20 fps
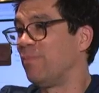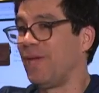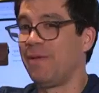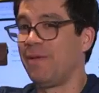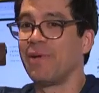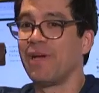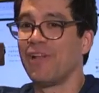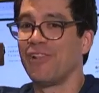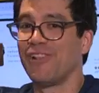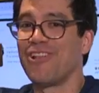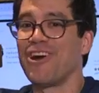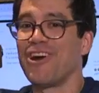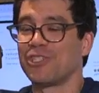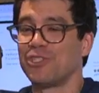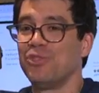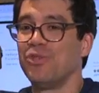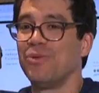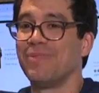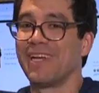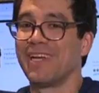PayPal
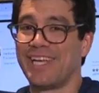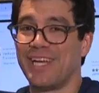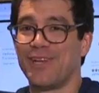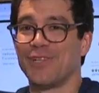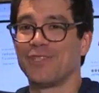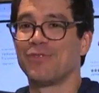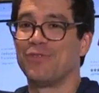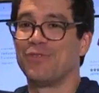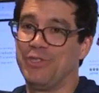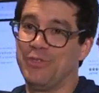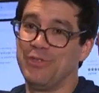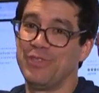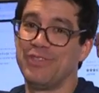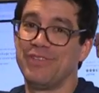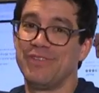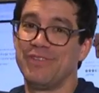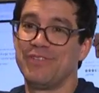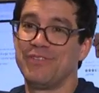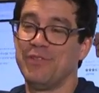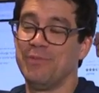locked two of my accounts for
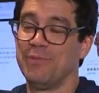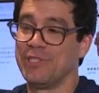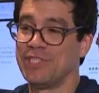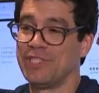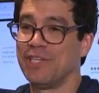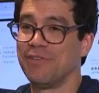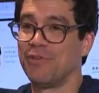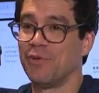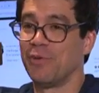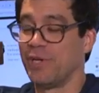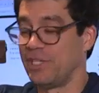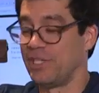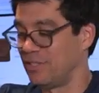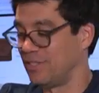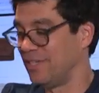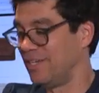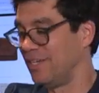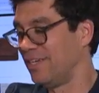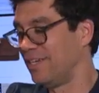doing too much giveaways.